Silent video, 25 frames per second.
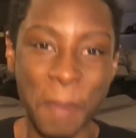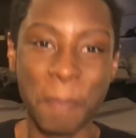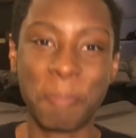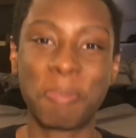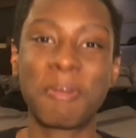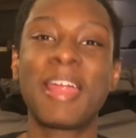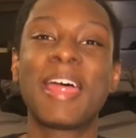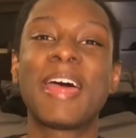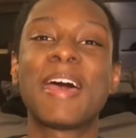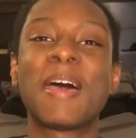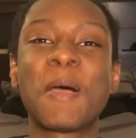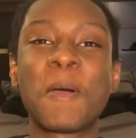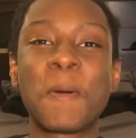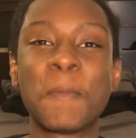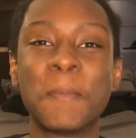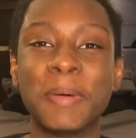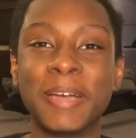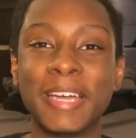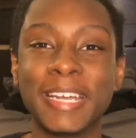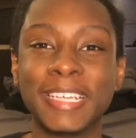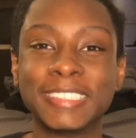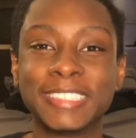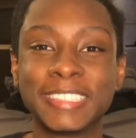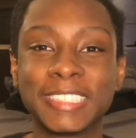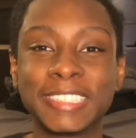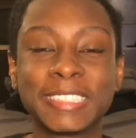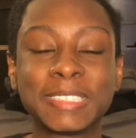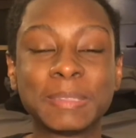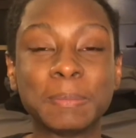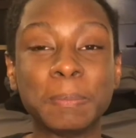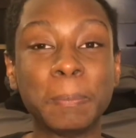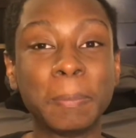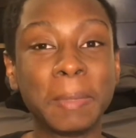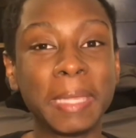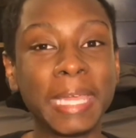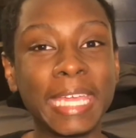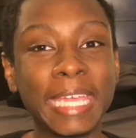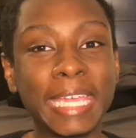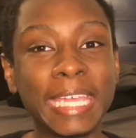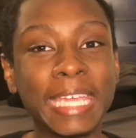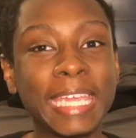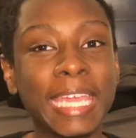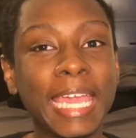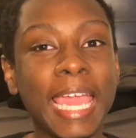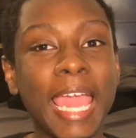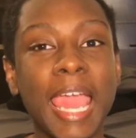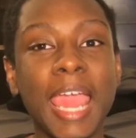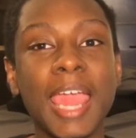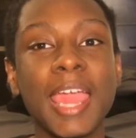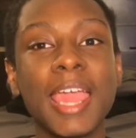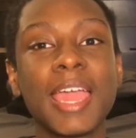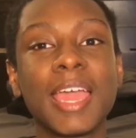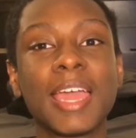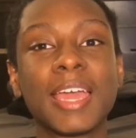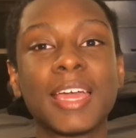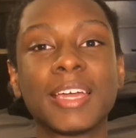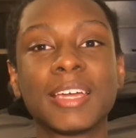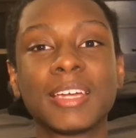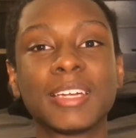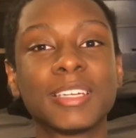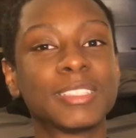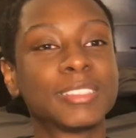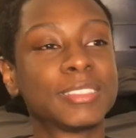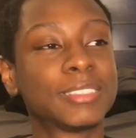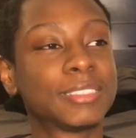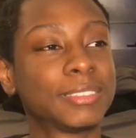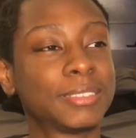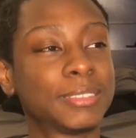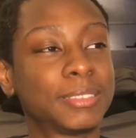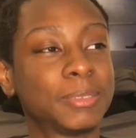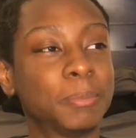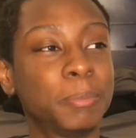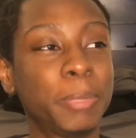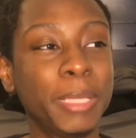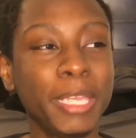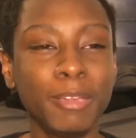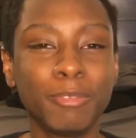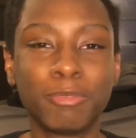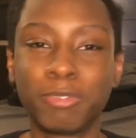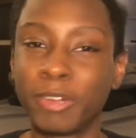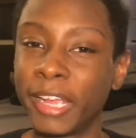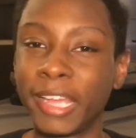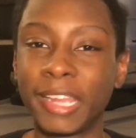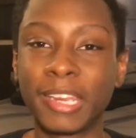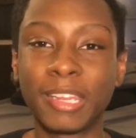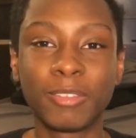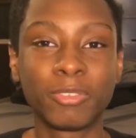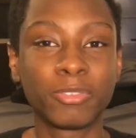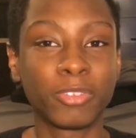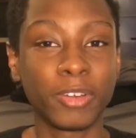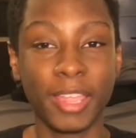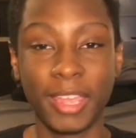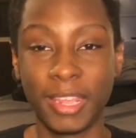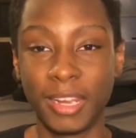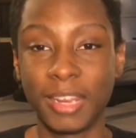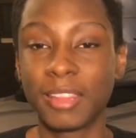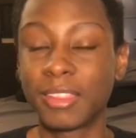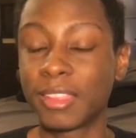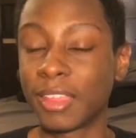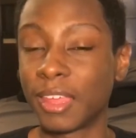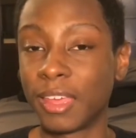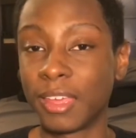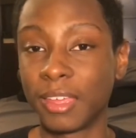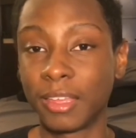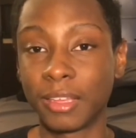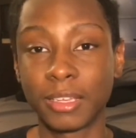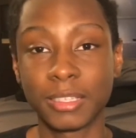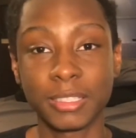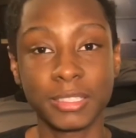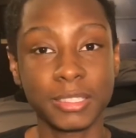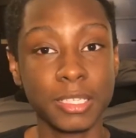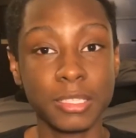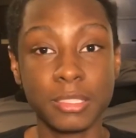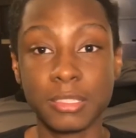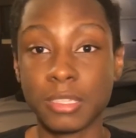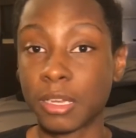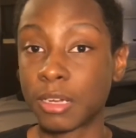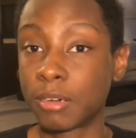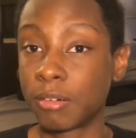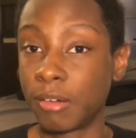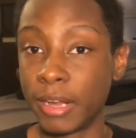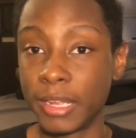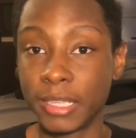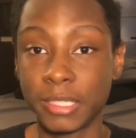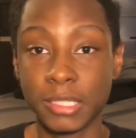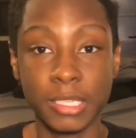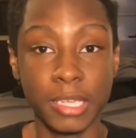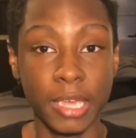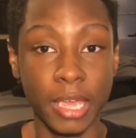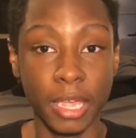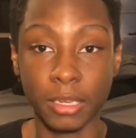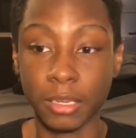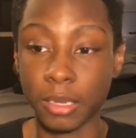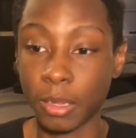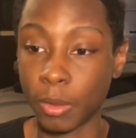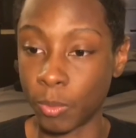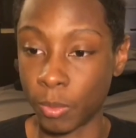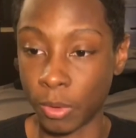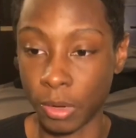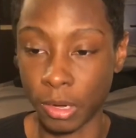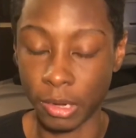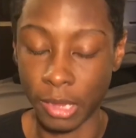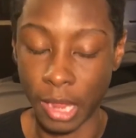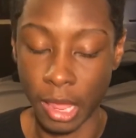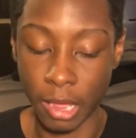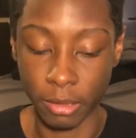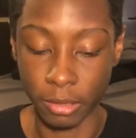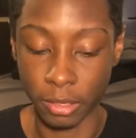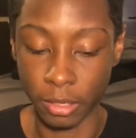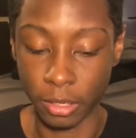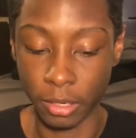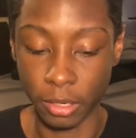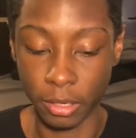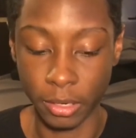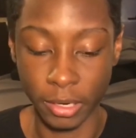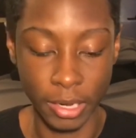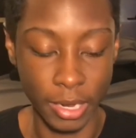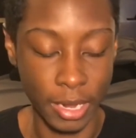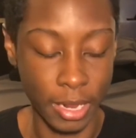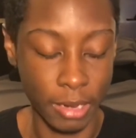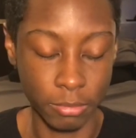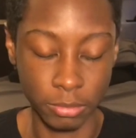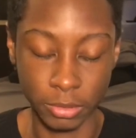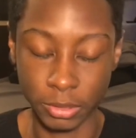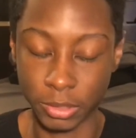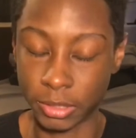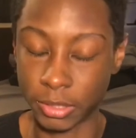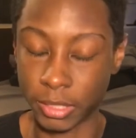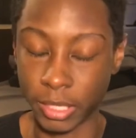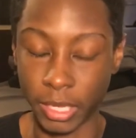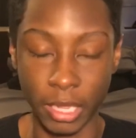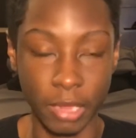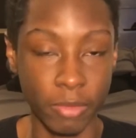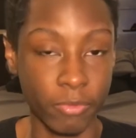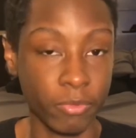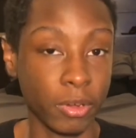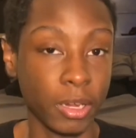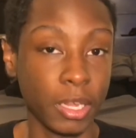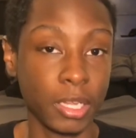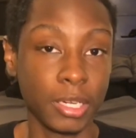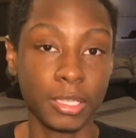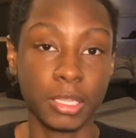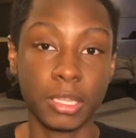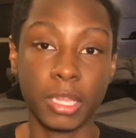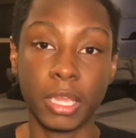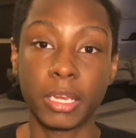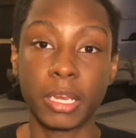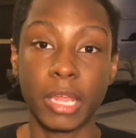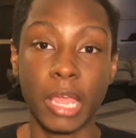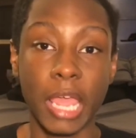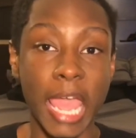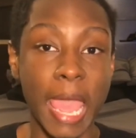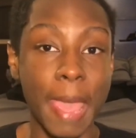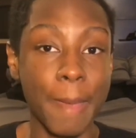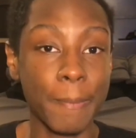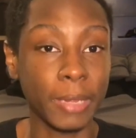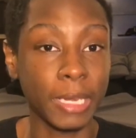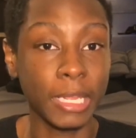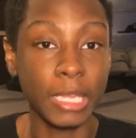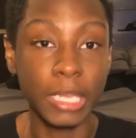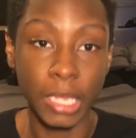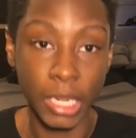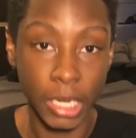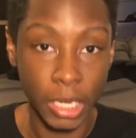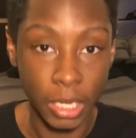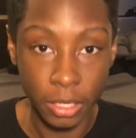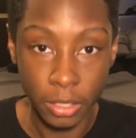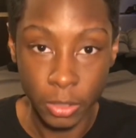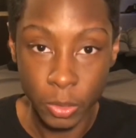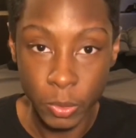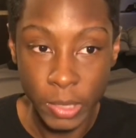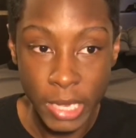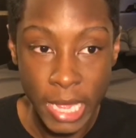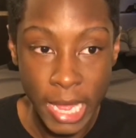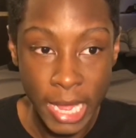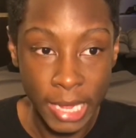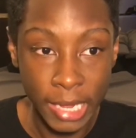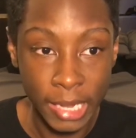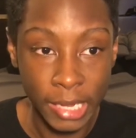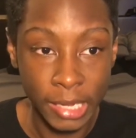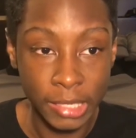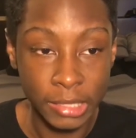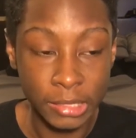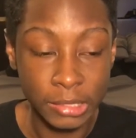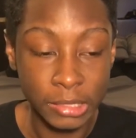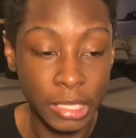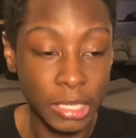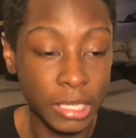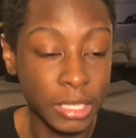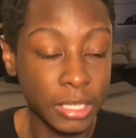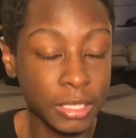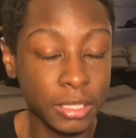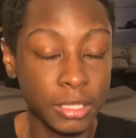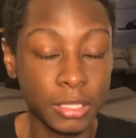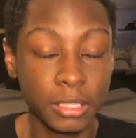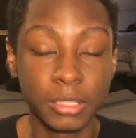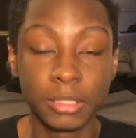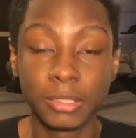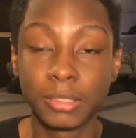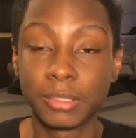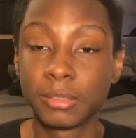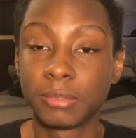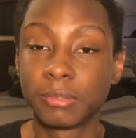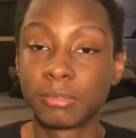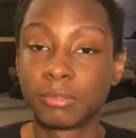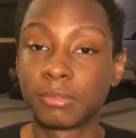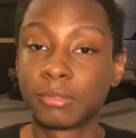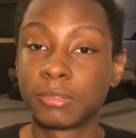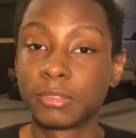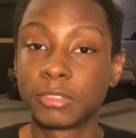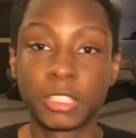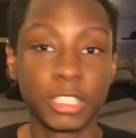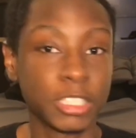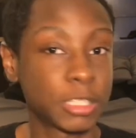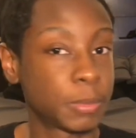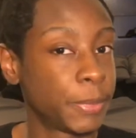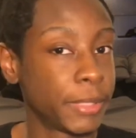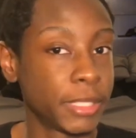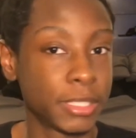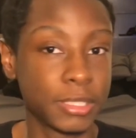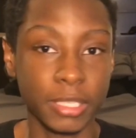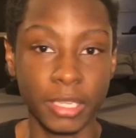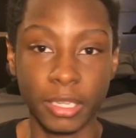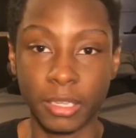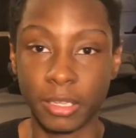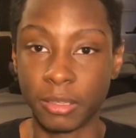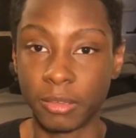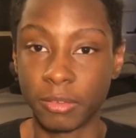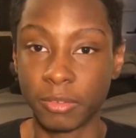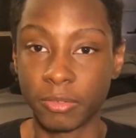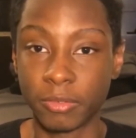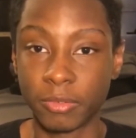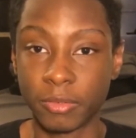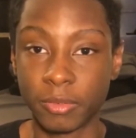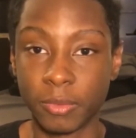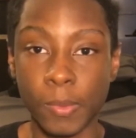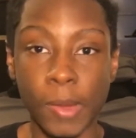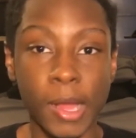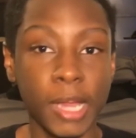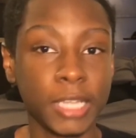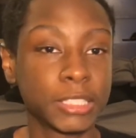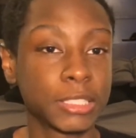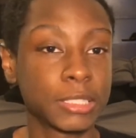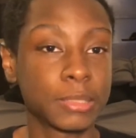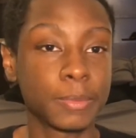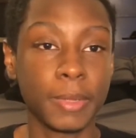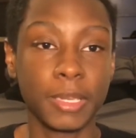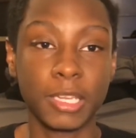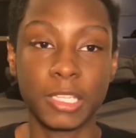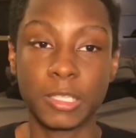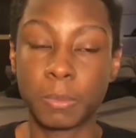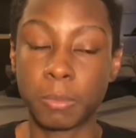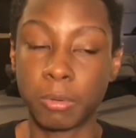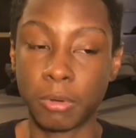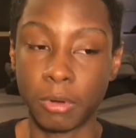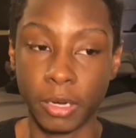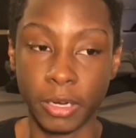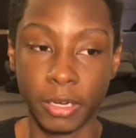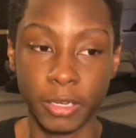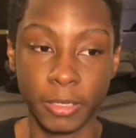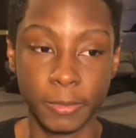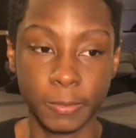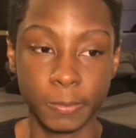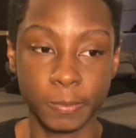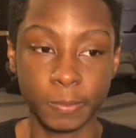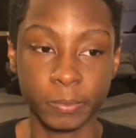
the prowl, but just be ready for anything, because it's a crazy hectic world out here, and I would just hate for anything to happen to any of you guys. Just be safe. Watch as well as pray.